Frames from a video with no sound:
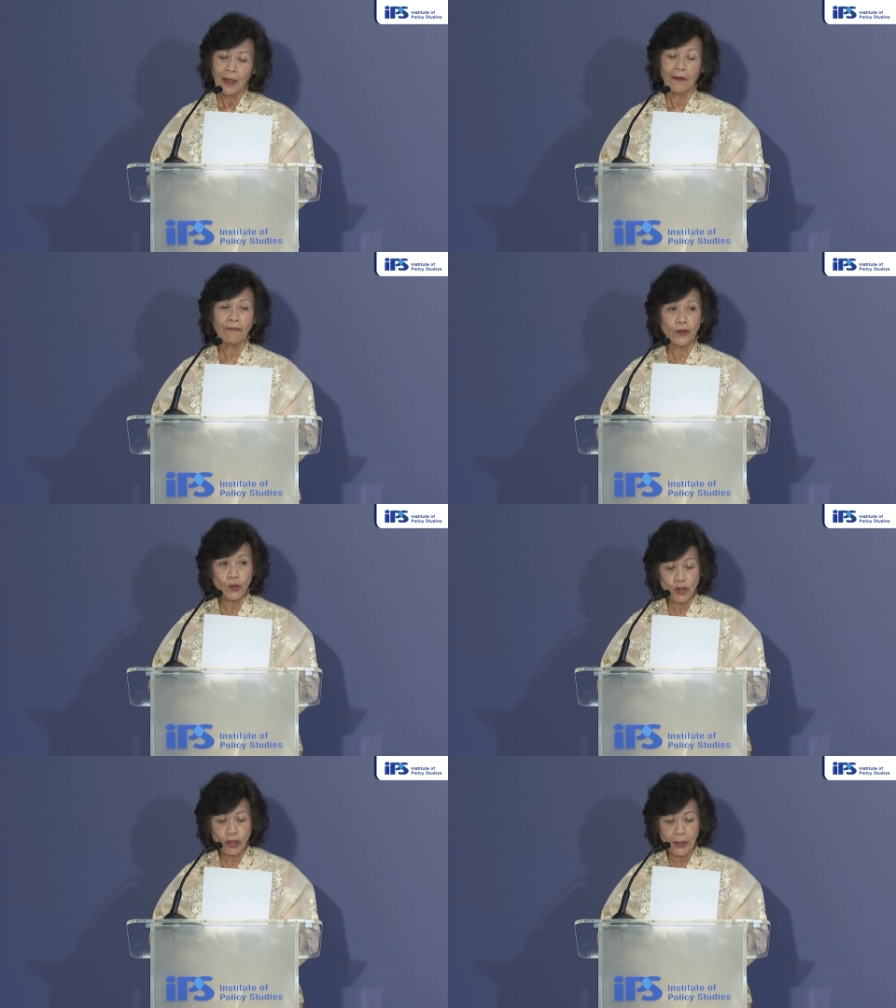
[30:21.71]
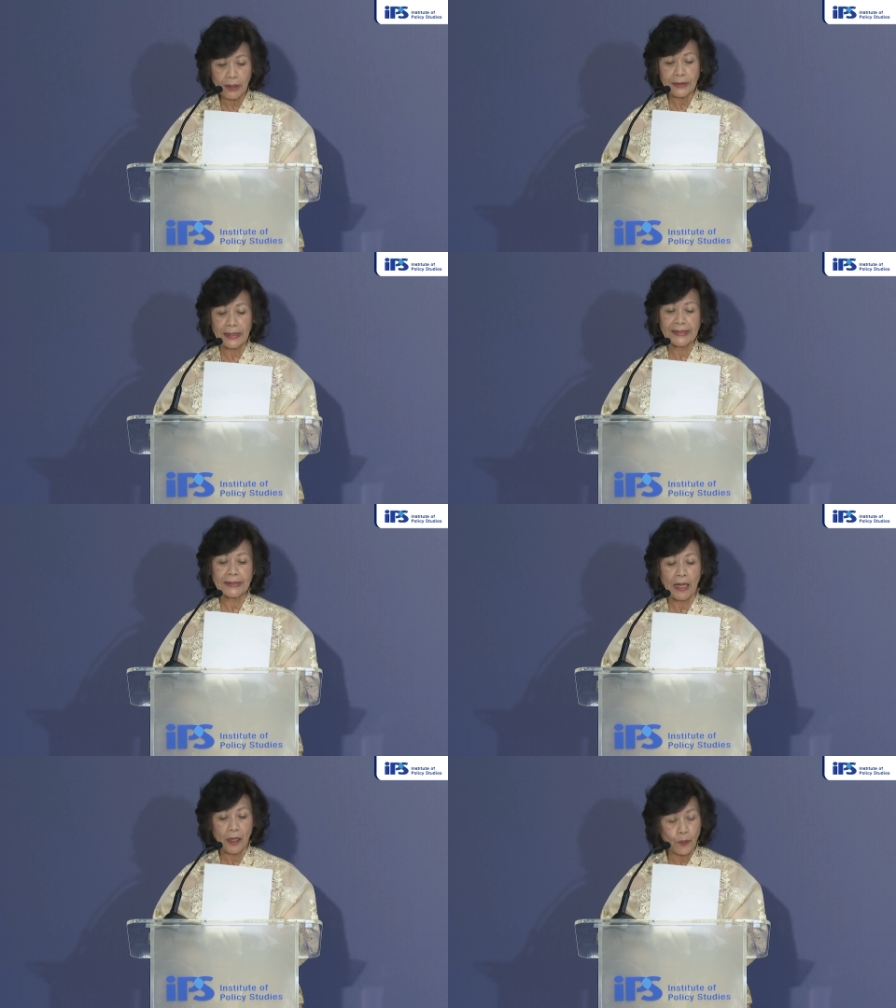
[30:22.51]
A future that
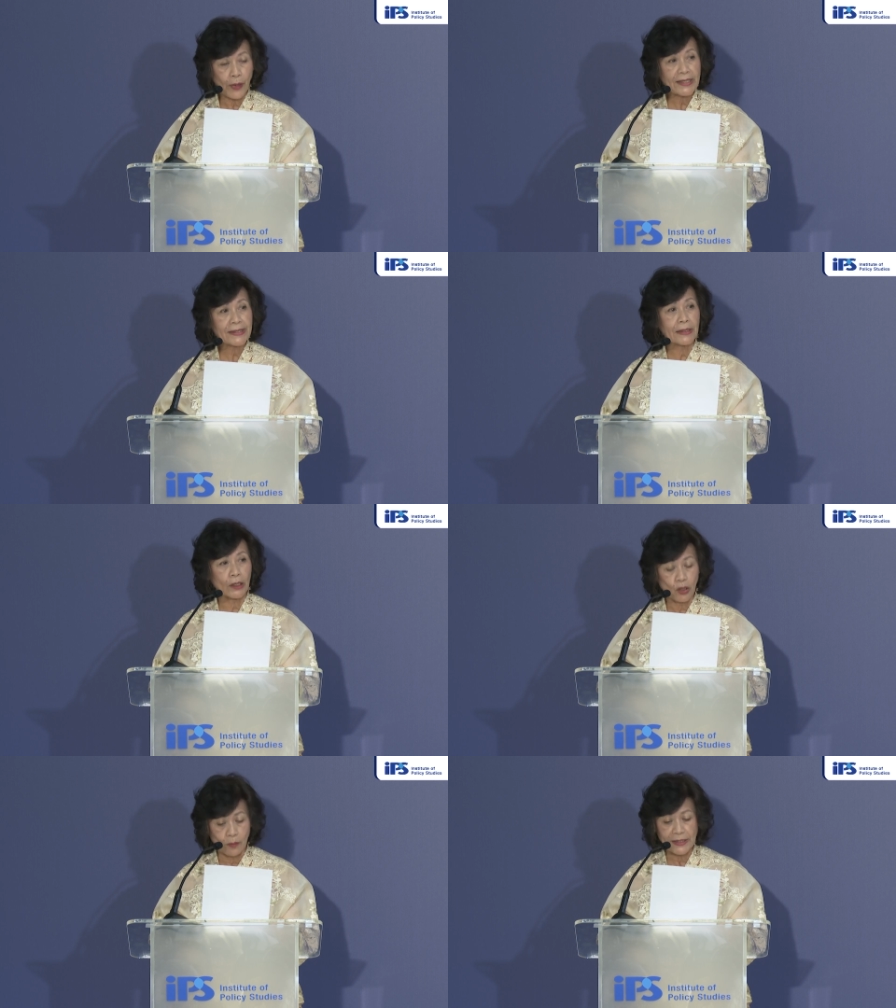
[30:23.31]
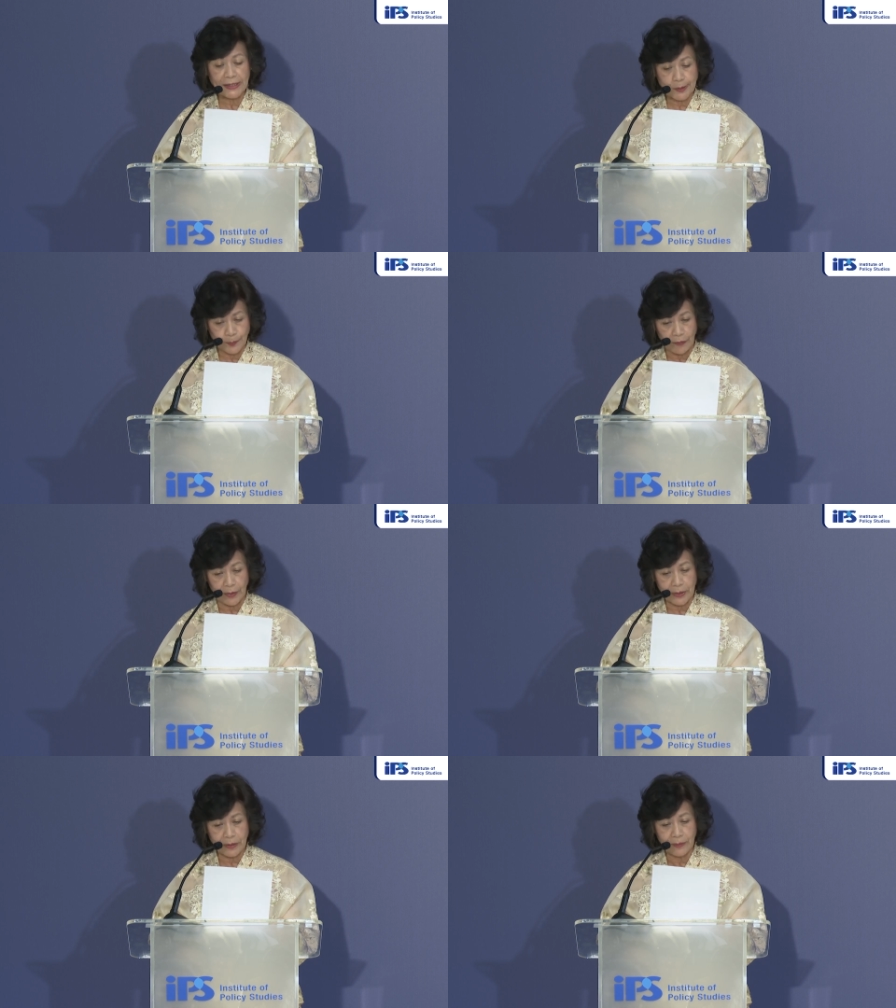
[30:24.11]
celebrates the human
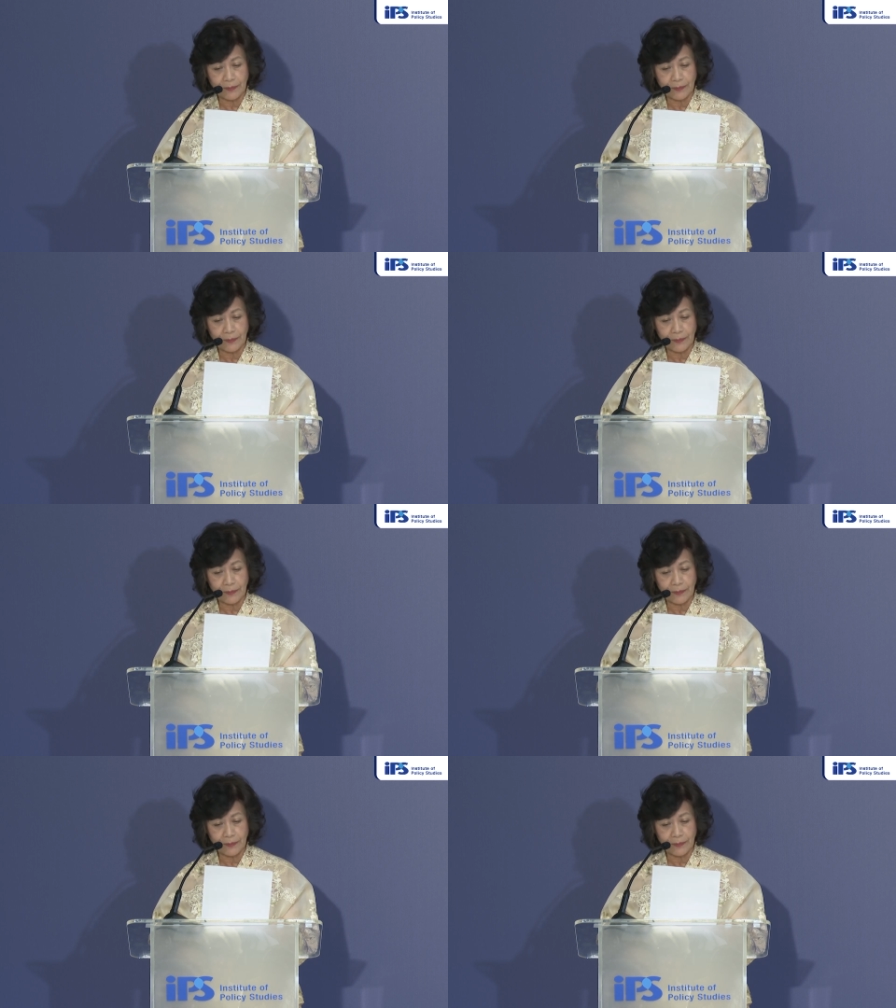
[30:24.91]
spirit,